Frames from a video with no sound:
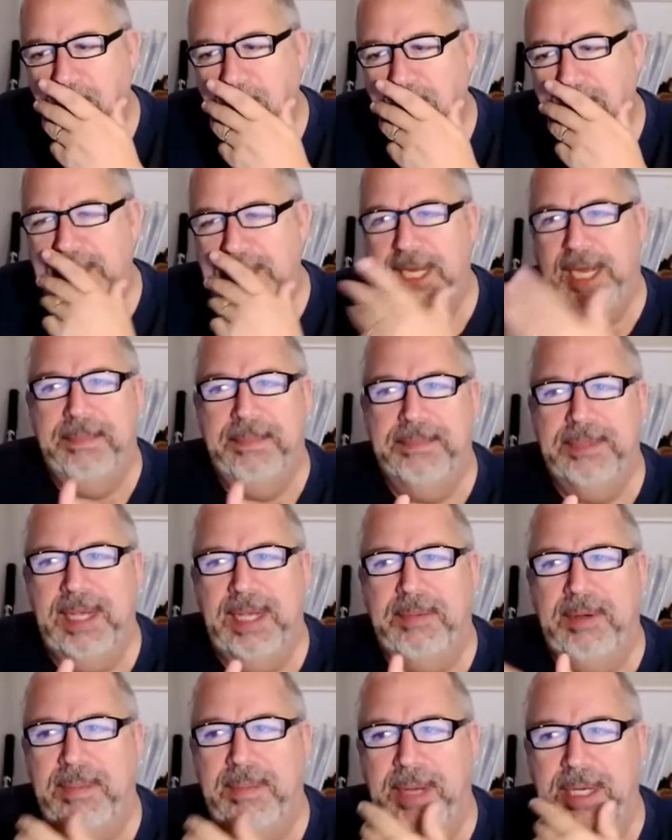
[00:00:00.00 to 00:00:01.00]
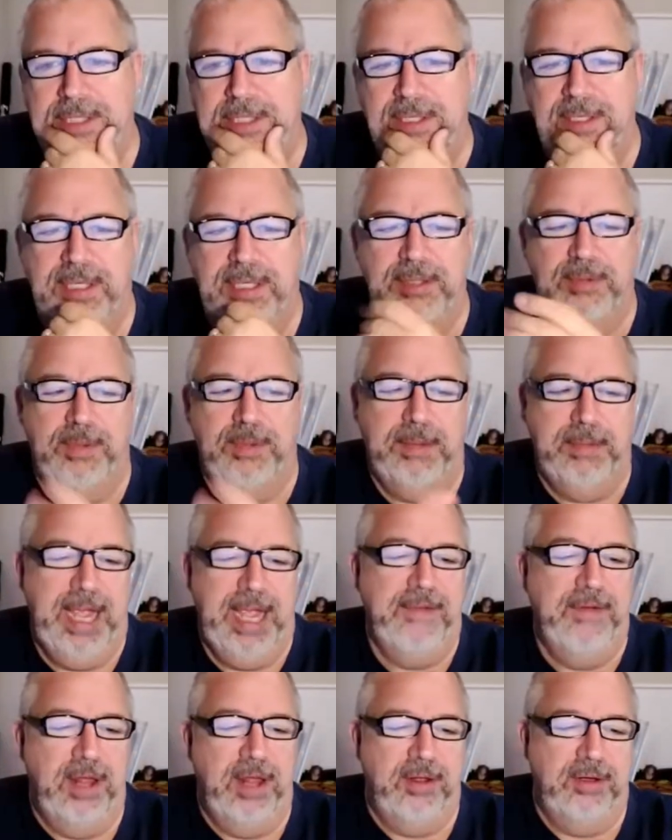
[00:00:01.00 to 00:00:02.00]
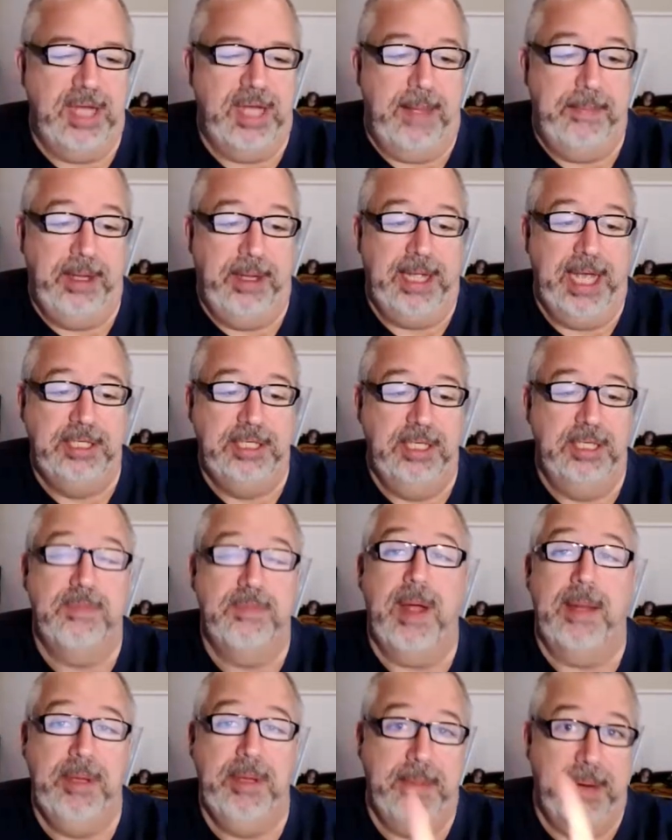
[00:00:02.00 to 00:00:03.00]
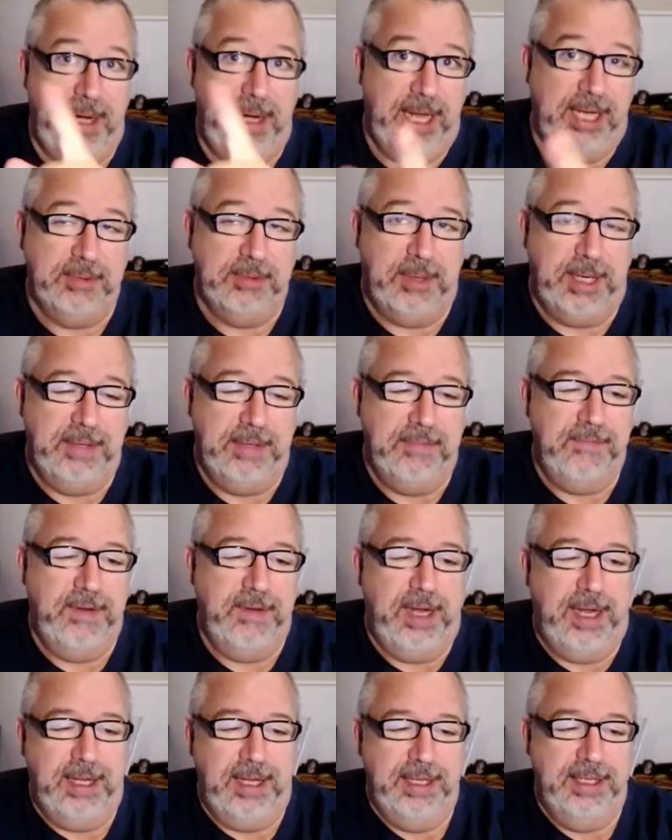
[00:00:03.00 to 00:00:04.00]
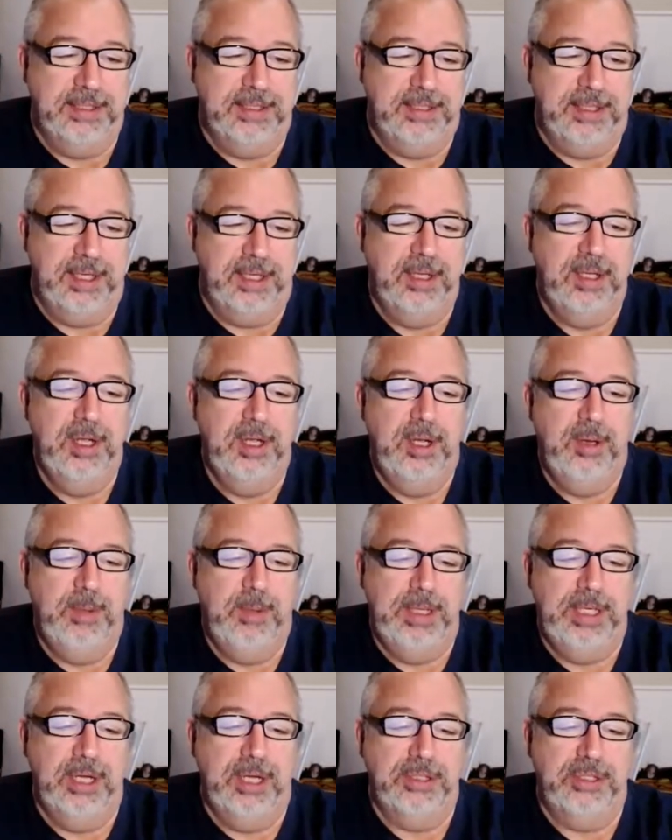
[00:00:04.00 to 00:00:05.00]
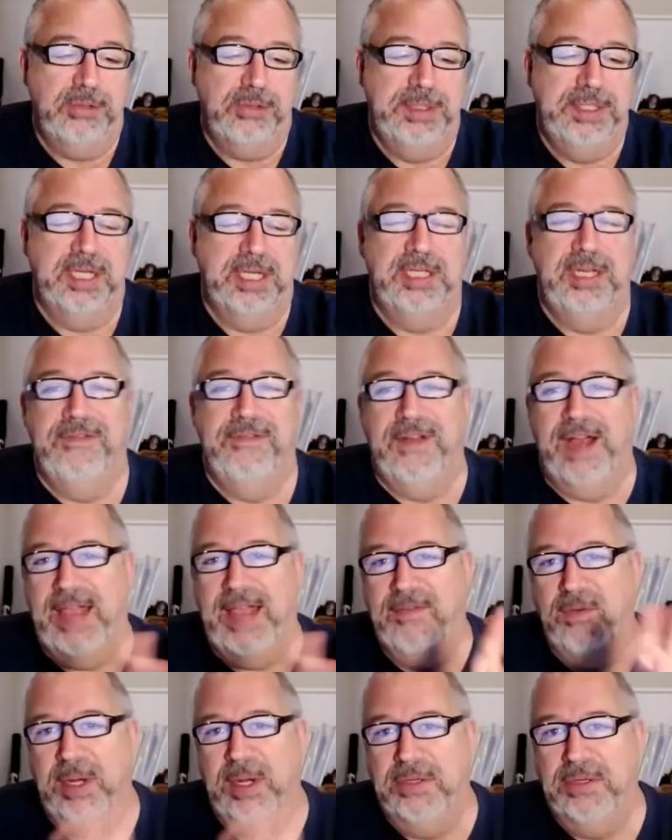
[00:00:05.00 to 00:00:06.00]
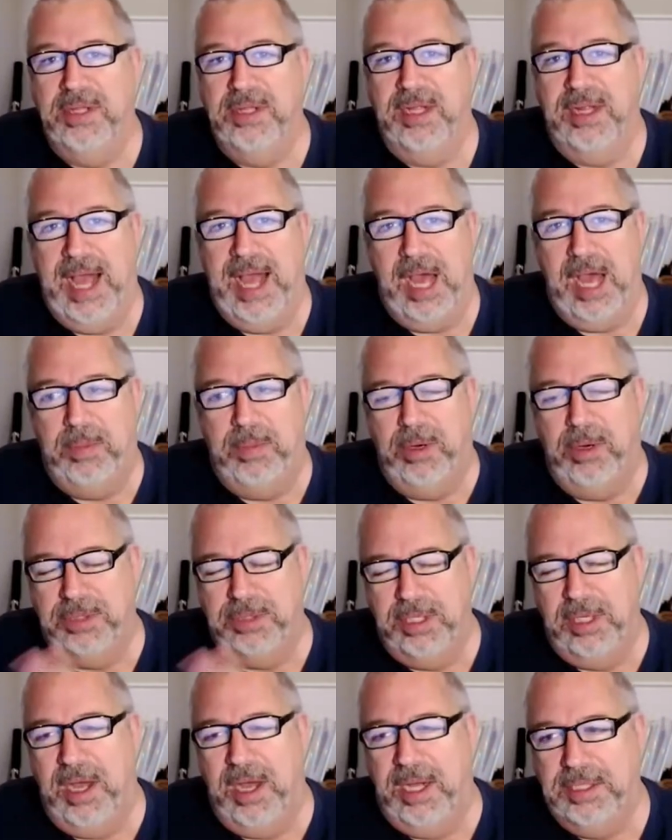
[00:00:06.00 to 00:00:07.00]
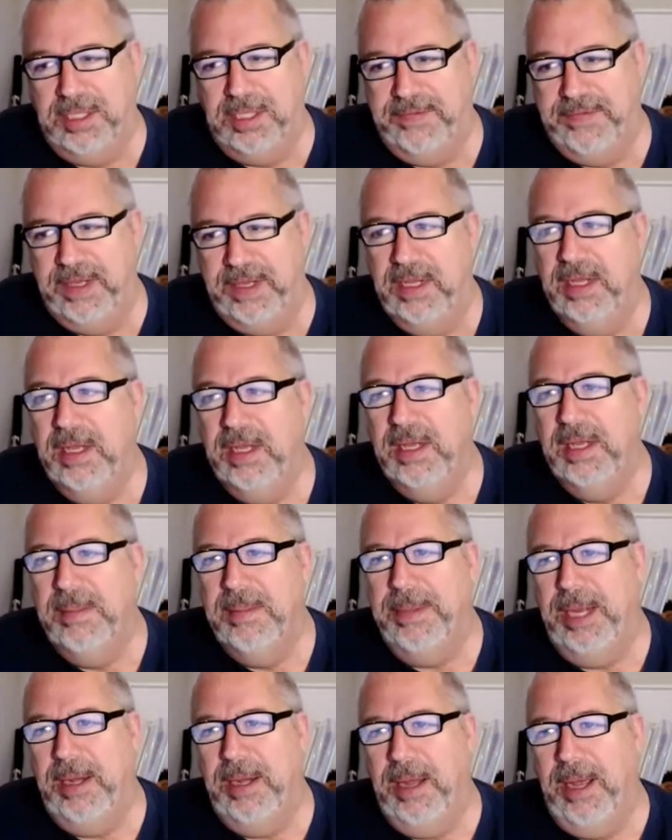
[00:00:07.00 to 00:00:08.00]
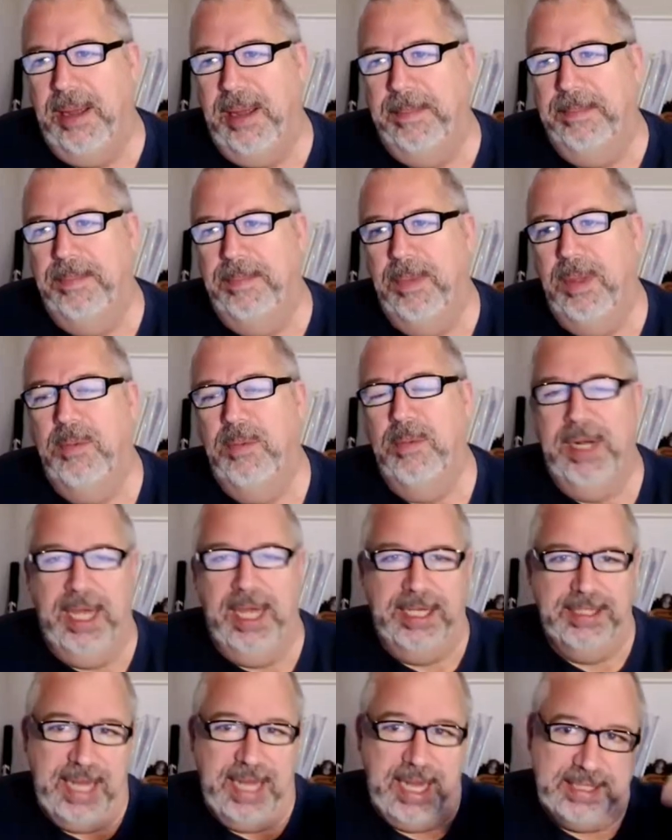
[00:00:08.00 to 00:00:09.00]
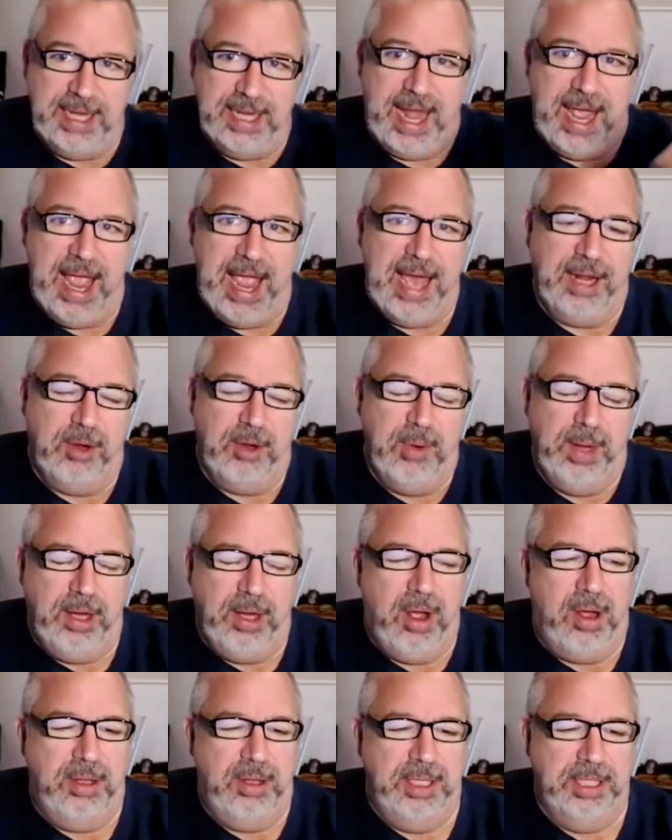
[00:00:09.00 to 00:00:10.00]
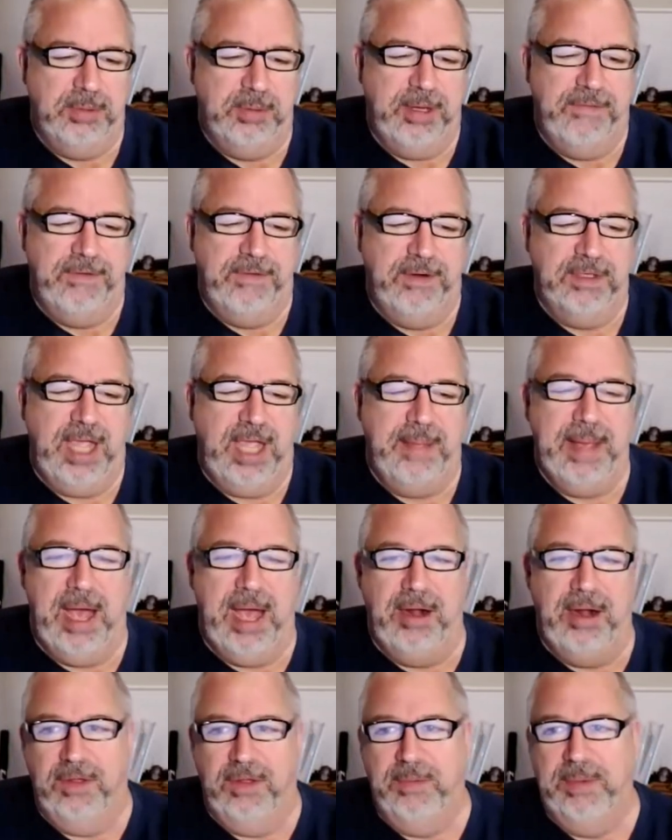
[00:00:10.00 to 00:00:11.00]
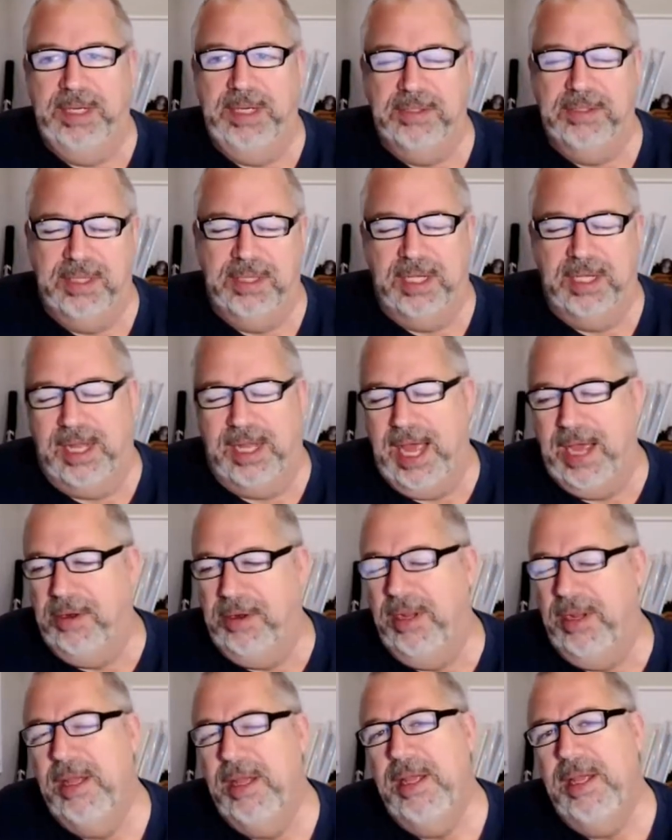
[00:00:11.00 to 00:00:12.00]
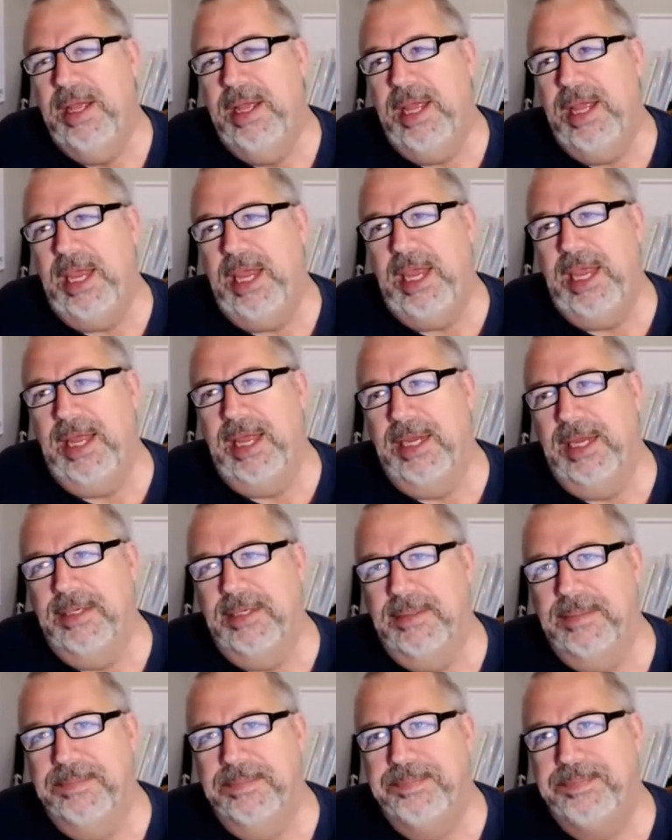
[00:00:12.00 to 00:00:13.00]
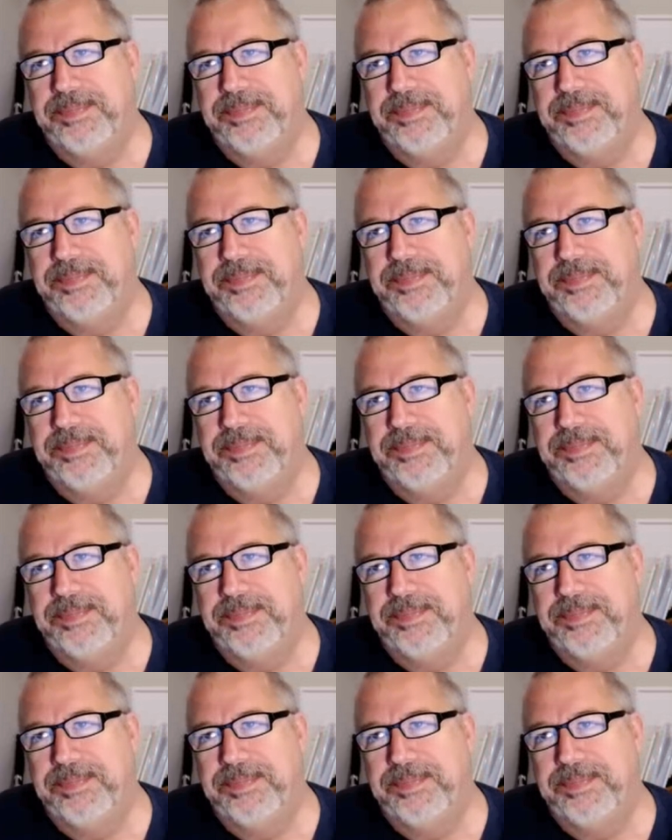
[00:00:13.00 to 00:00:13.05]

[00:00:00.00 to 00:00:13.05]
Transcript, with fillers: which um, someone mentioned because we, we have another topic, actually, probably our next one uh, is the Windows 365, Windows in the Cloud, pros and cons of it. But um, when Isaiah and I had a quick call on this when it first came out of the Windows in the Cloud, and